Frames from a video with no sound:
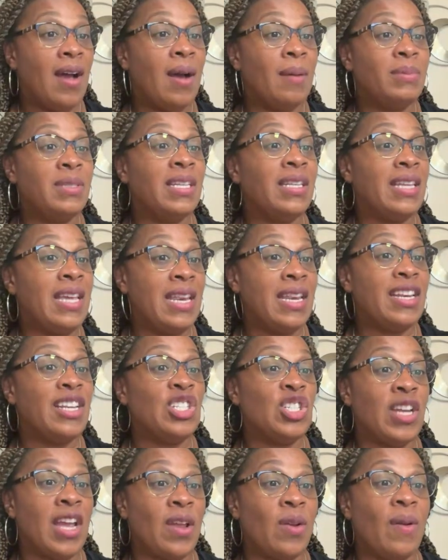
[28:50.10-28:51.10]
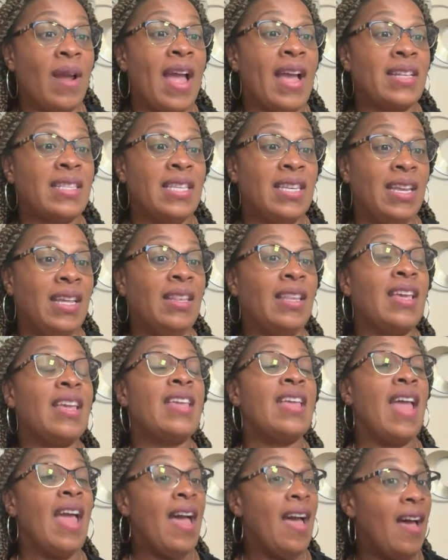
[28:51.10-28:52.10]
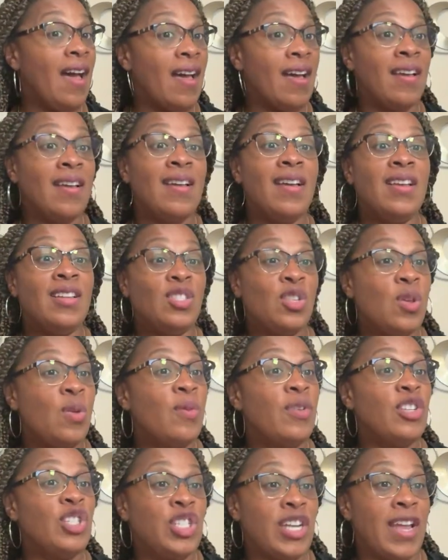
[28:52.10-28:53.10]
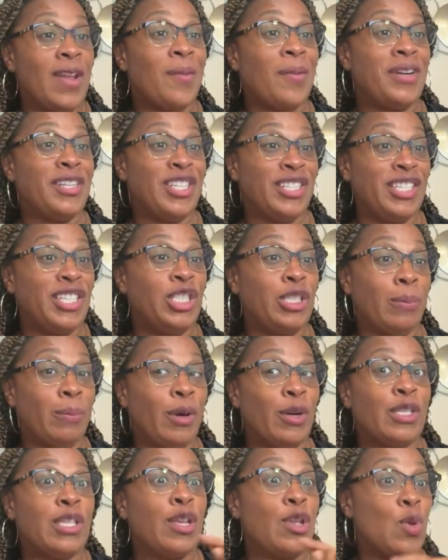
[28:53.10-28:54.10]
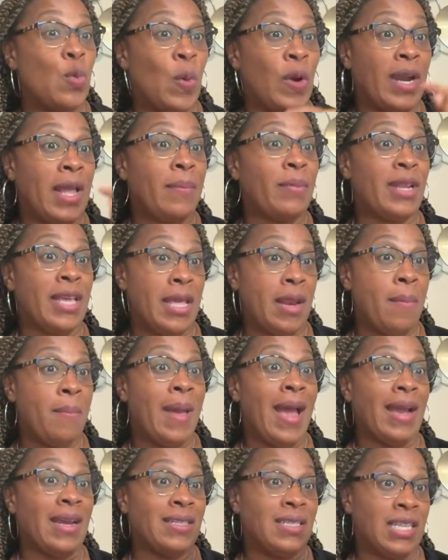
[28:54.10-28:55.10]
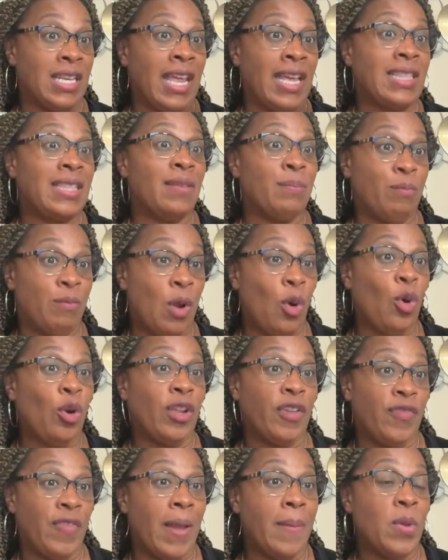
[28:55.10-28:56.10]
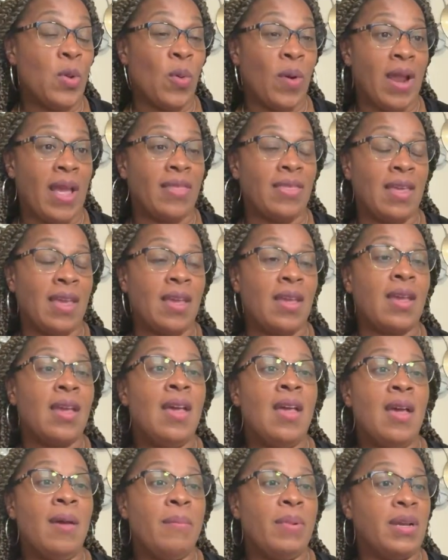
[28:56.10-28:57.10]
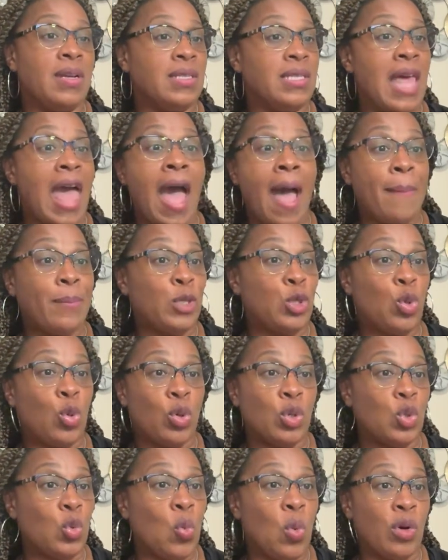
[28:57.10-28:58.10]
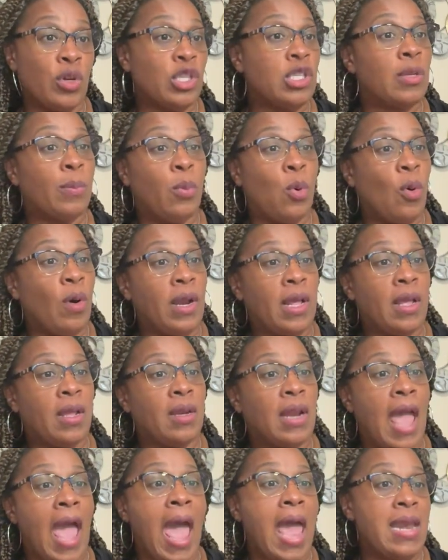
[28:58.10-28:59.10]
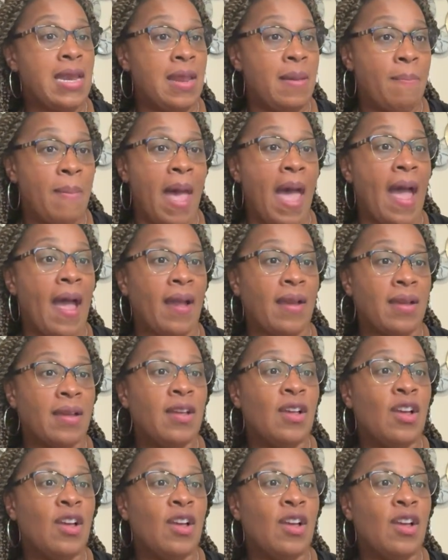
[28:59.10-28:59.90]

deleted in January accidentally. Yeah. So you were the January deletion person, and you weren't able to get it back until like the early February, I think, because the app stores weren't supporting adding it back